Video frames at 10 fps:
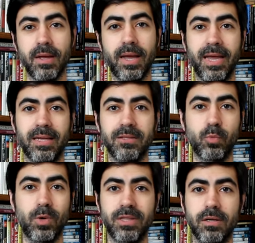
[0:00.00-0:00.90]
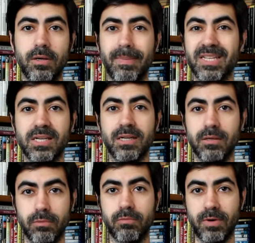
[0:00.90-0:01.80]
and when the
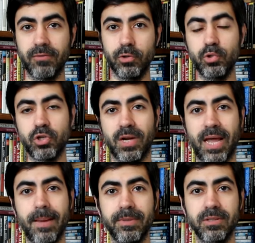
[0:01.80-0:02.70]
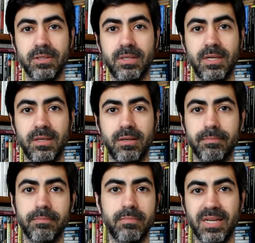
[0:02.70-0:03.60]
Mexican Revolution happened
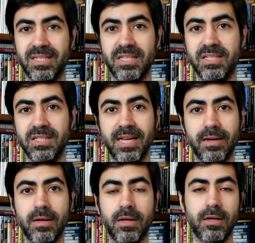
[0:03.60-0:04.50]
in 1910,